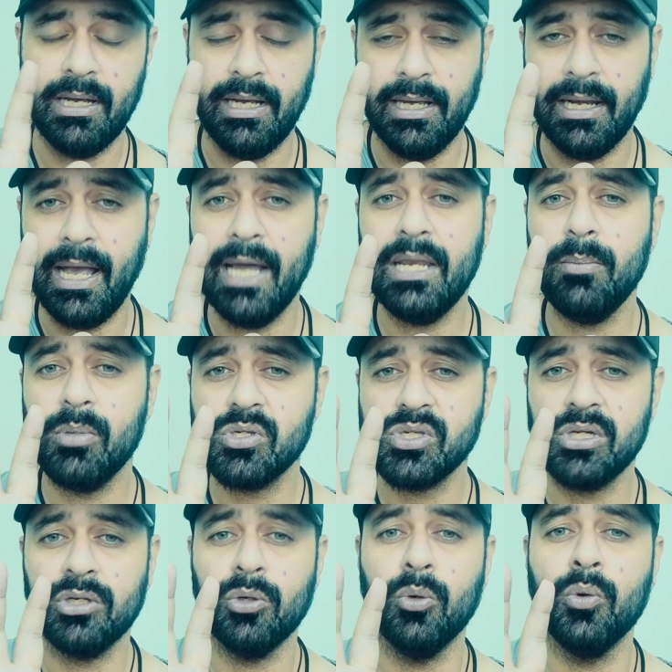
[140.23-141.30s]
And any
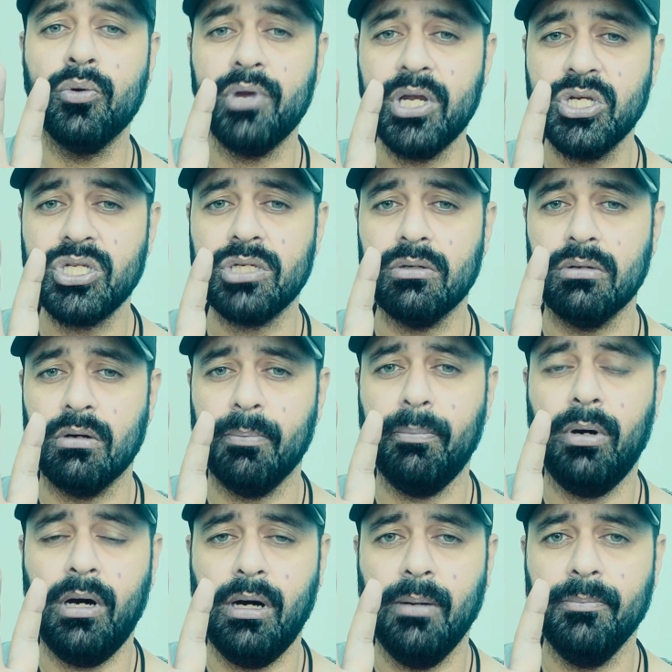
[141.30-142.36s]
person who reads your
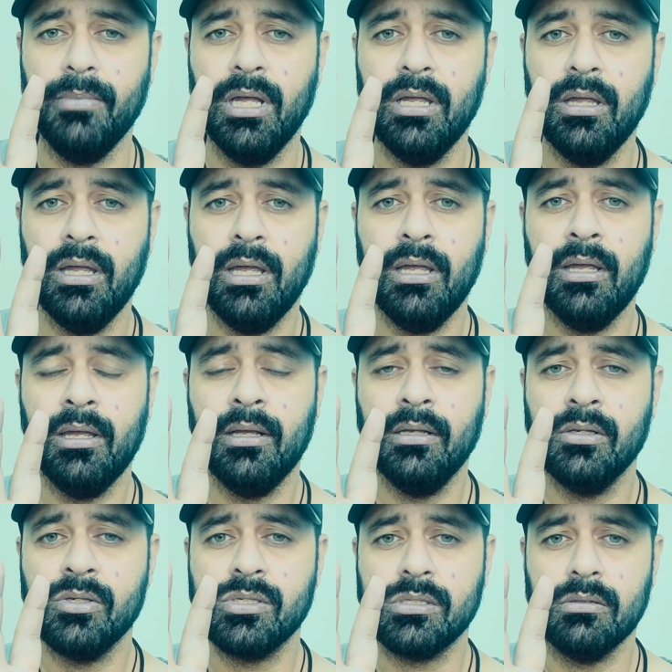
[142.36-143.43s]
palm,
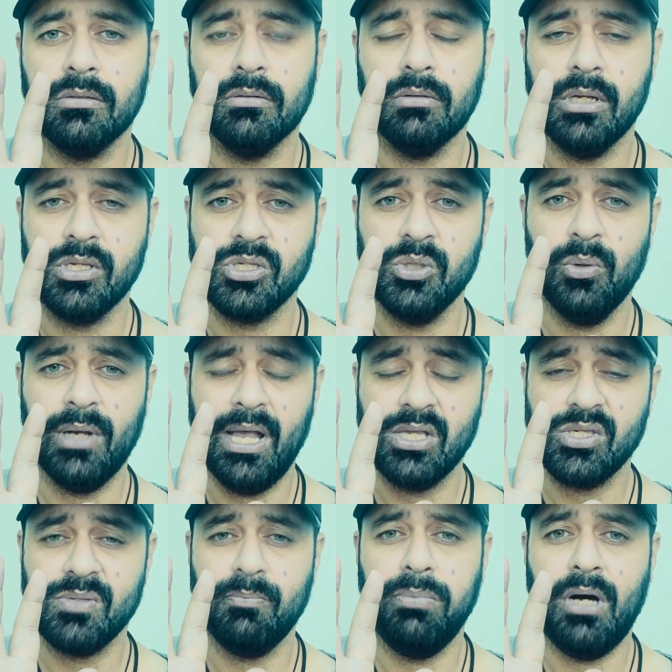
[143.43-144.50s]
so is known
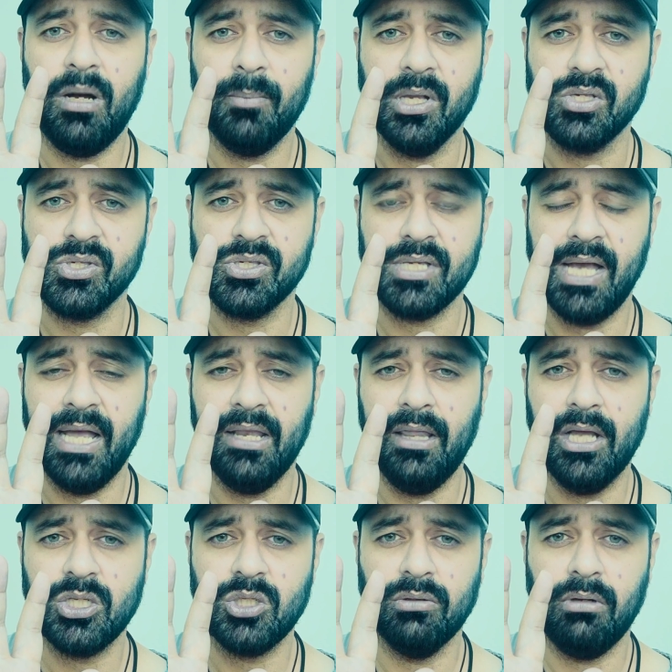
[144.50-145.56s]
as palmist, and
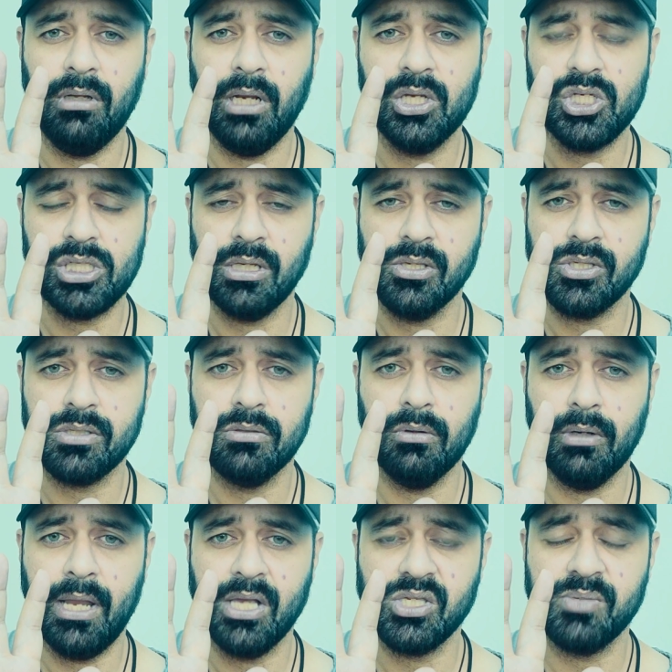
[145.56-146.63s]
that knowledge is
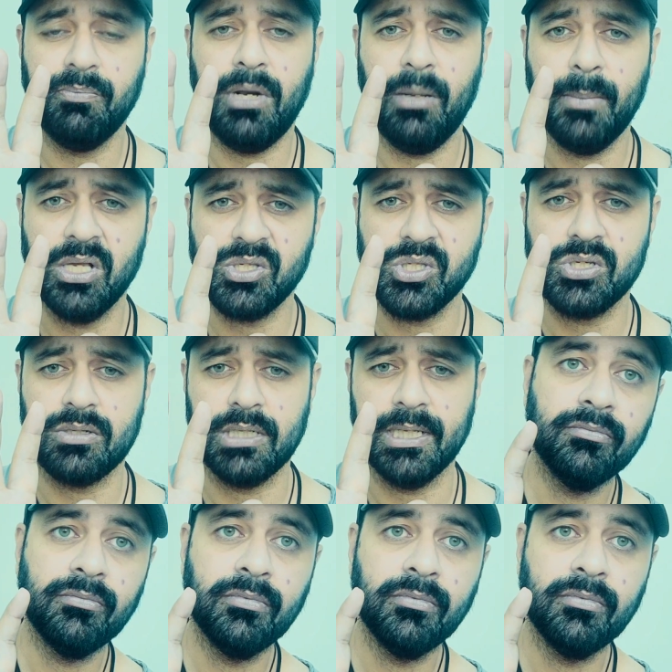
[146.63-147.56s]
known as palmistry.